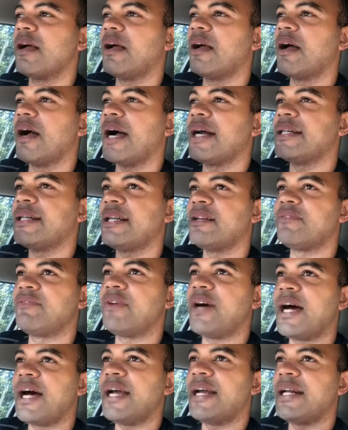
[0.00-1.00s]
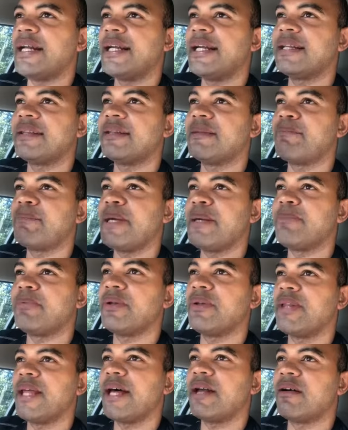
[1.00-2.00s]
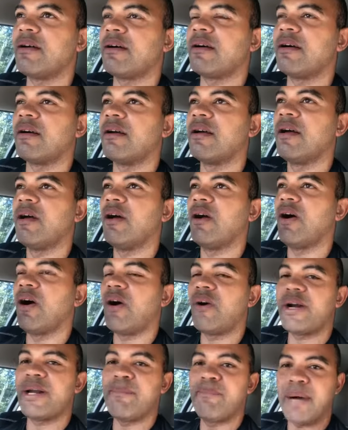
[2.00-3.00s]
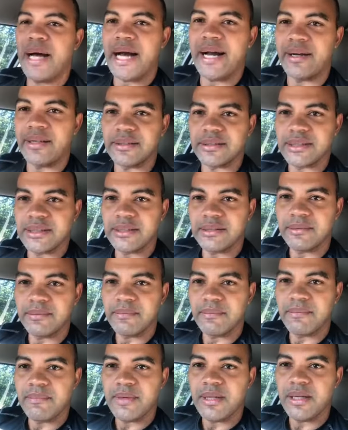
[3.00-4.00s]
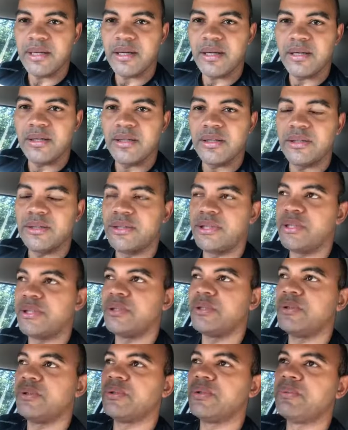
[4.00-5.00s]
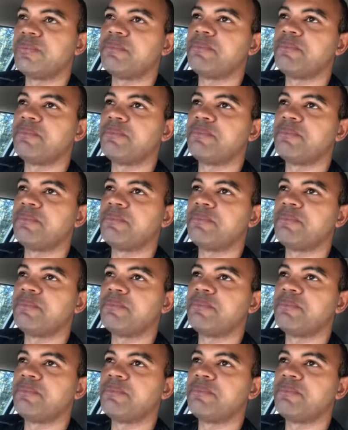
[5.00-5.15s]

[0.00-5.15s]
identify and get the people that are already buyers to